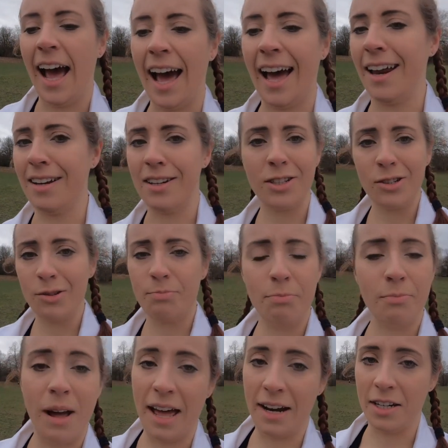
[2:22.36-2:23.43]

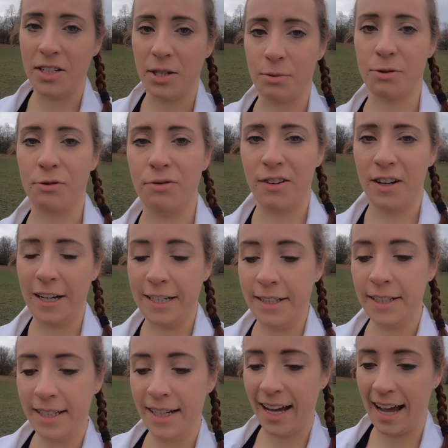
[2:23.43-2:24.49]
And energy was all
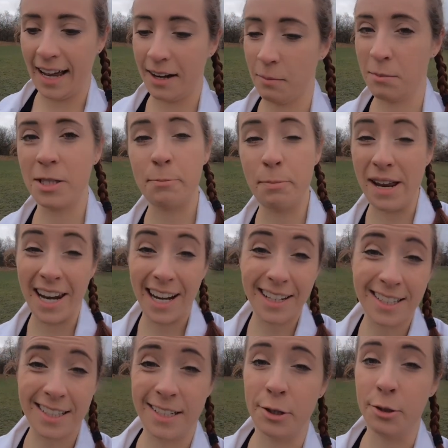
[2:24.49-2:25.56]
fine, and I'm
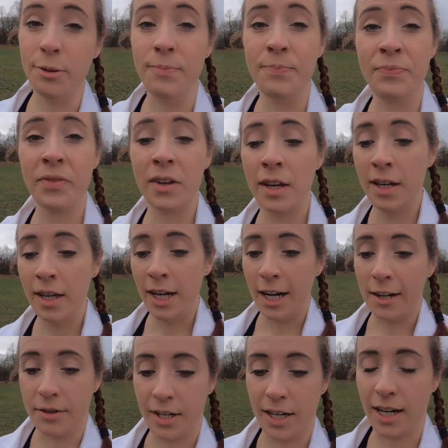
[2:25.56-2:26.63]
spinning still.
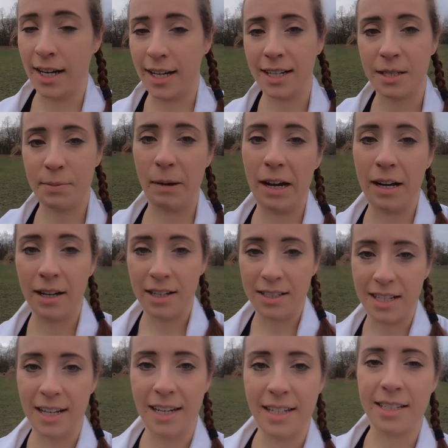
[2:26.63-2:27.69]
I'm doing like a spin
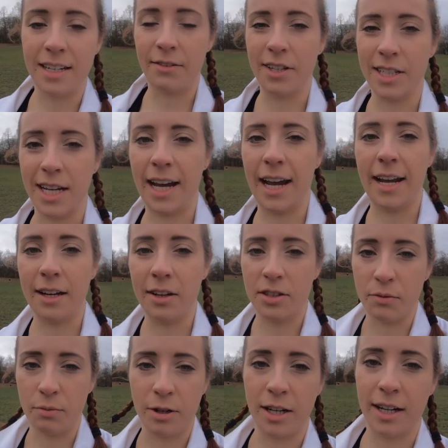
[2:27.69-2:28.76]
class at least every day and
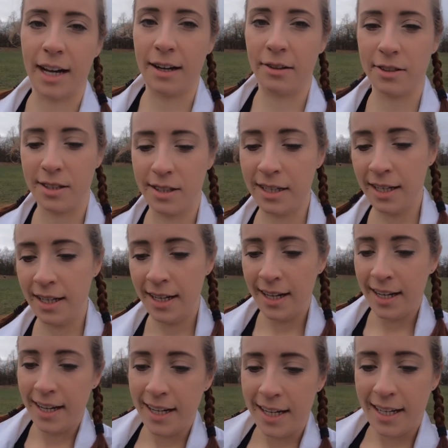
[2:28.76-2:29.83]
loads of
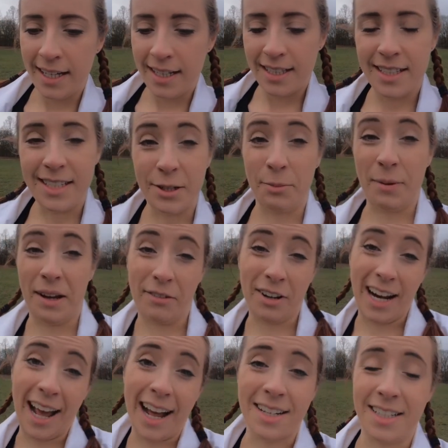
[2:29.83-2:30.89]
workouts, still being
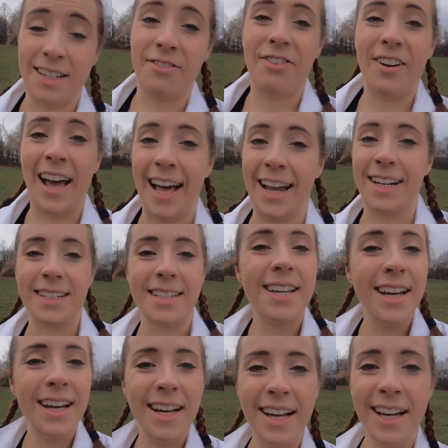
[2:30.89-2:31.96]
really active, and
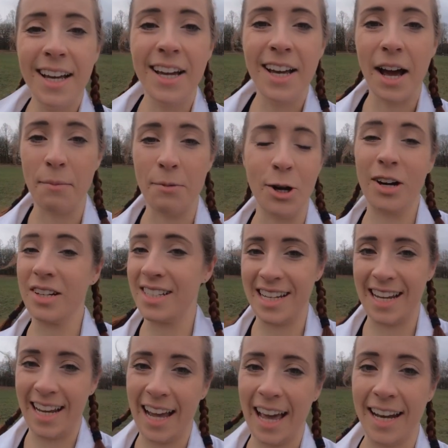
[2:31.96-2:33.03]
I'm not
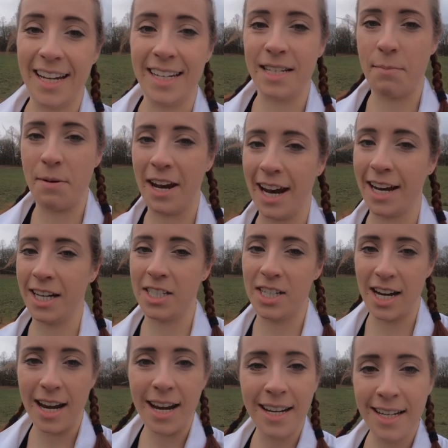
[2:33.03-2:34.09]
seeing any dip in
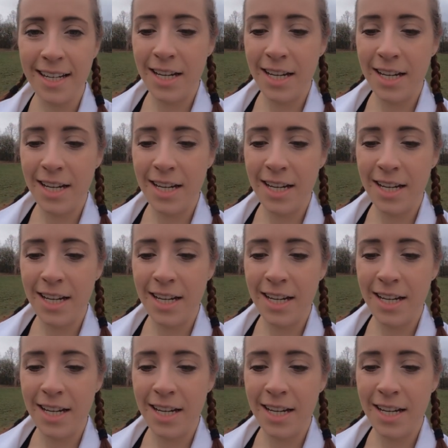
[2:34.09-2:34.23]
energy.